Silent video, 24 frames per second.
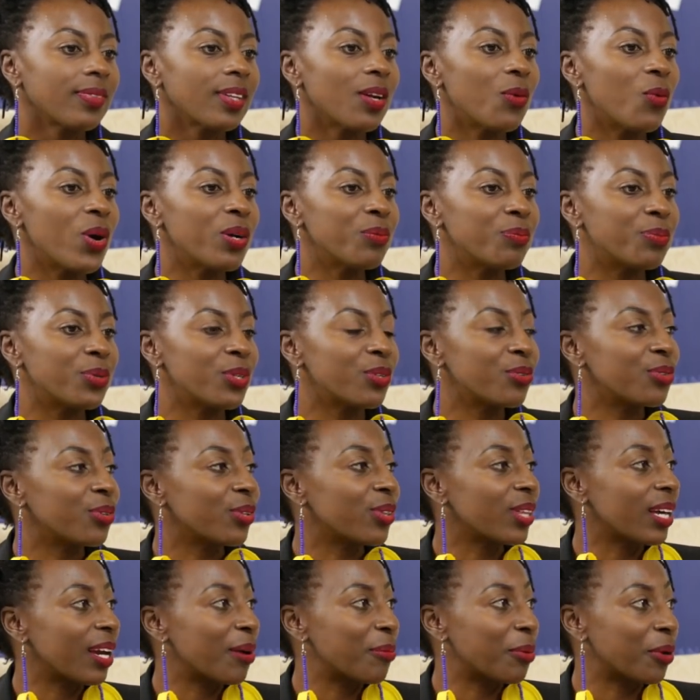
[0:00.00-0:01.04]
one beautiful
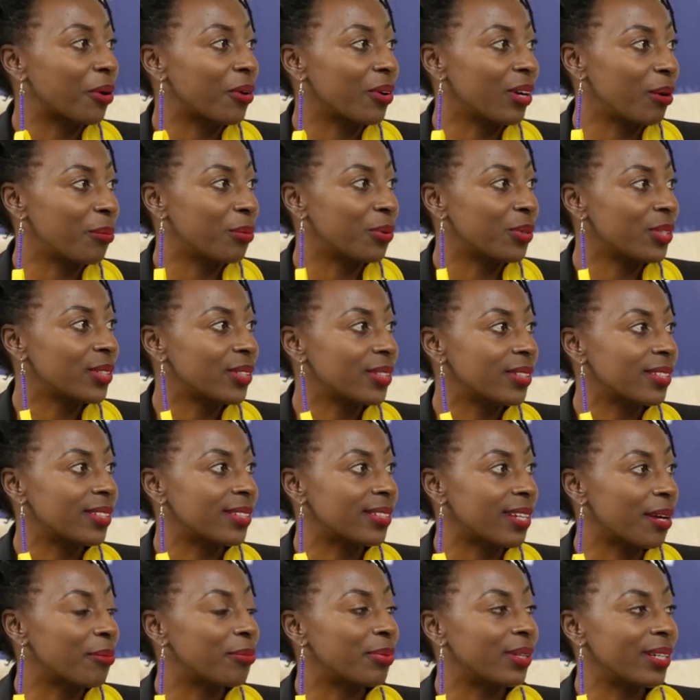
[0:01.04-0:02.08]
thing about collaborations
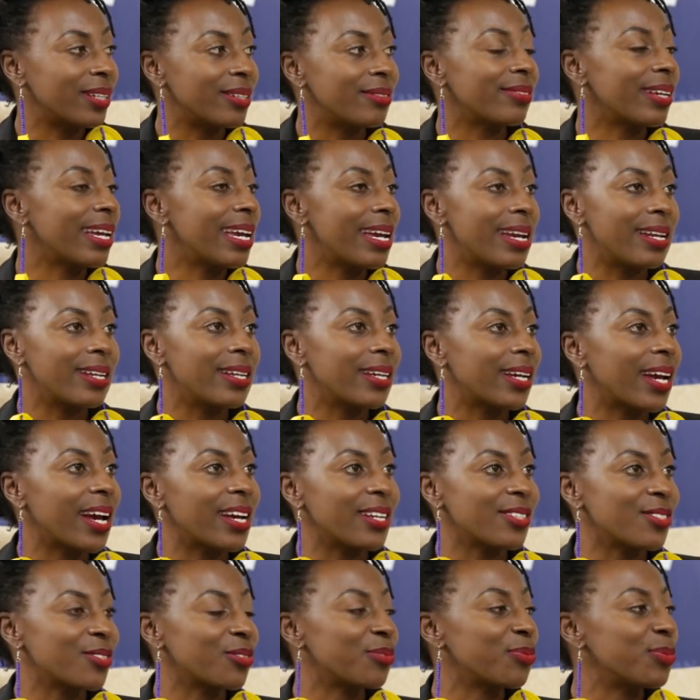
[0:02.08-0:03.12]
is I believe any
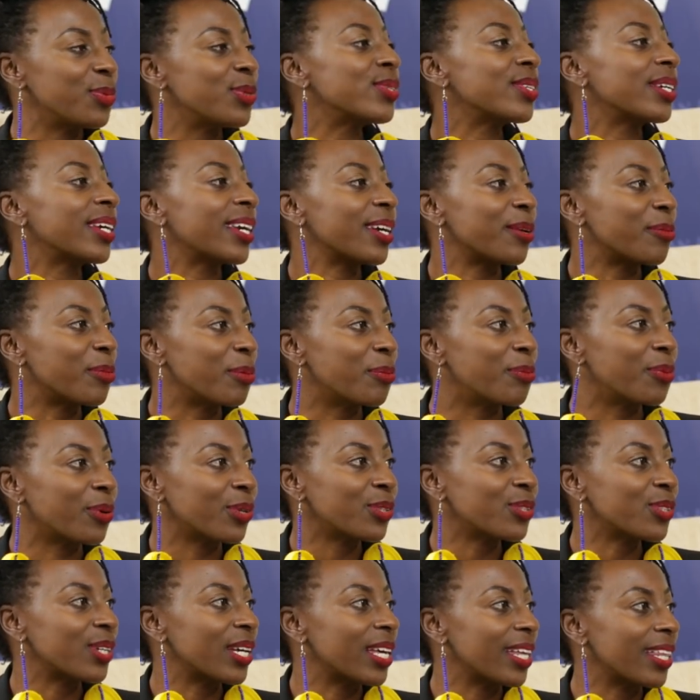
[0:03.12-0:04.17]
kinds of music can be
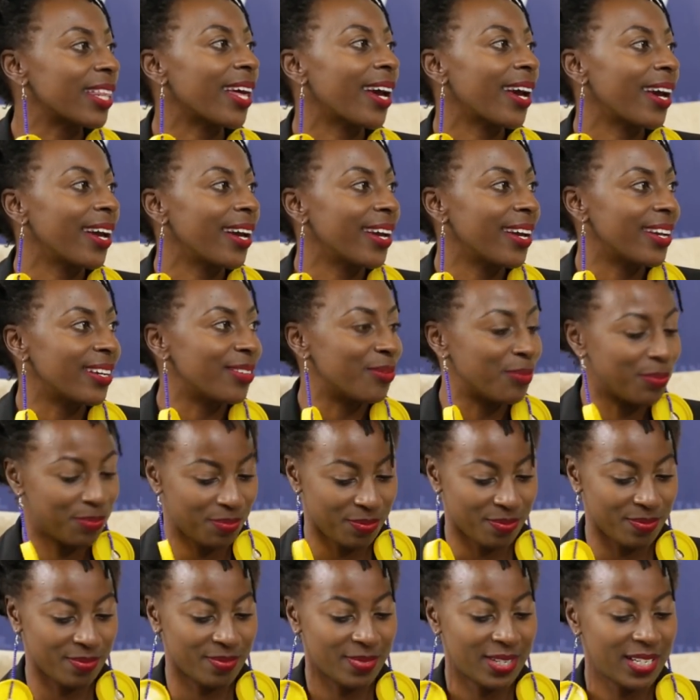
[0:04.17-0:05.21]
brought together
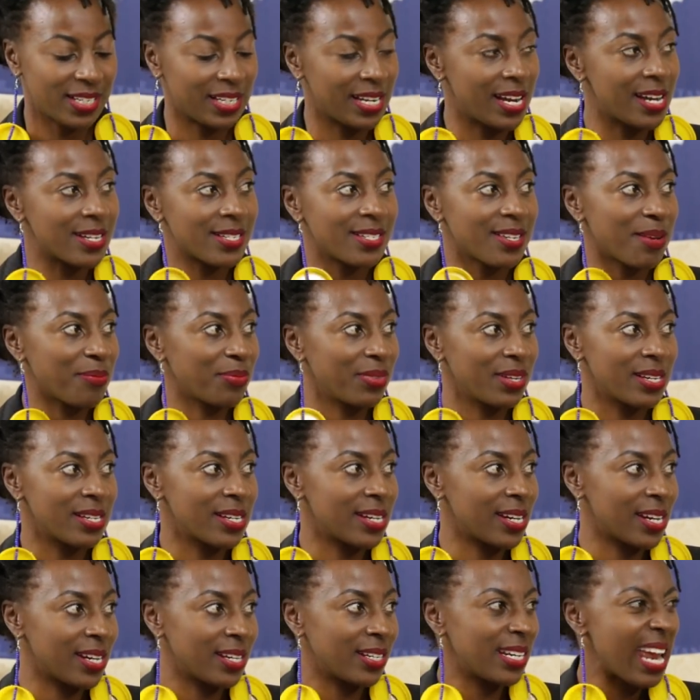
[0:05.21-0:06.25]
and create something
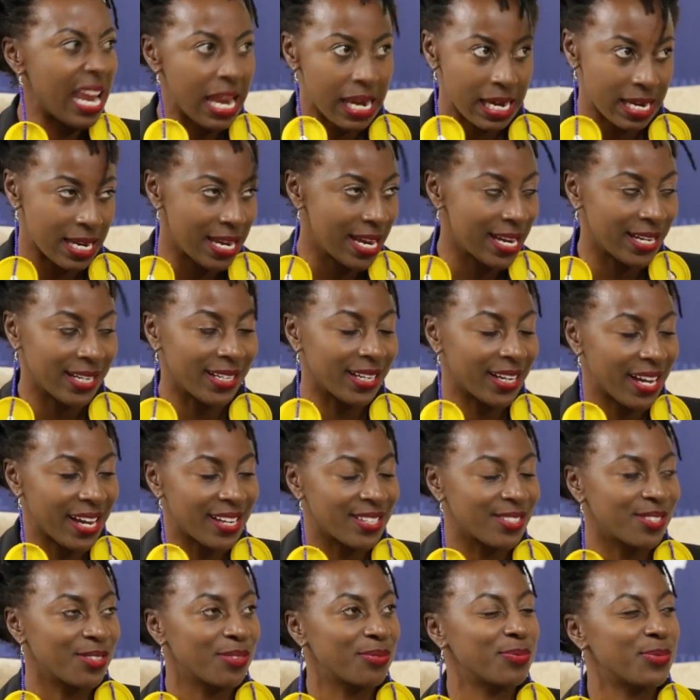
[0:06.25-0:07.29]
great, any, any
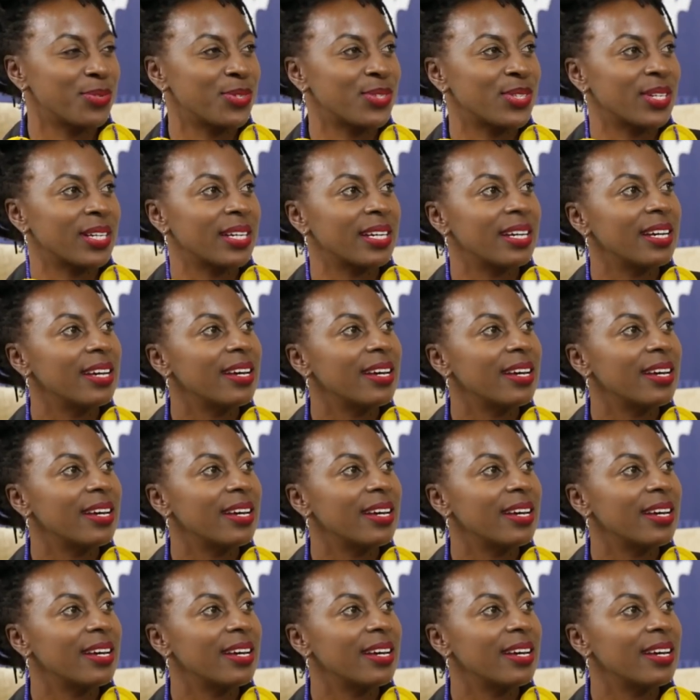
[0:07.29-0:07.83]
kinds mm, of music.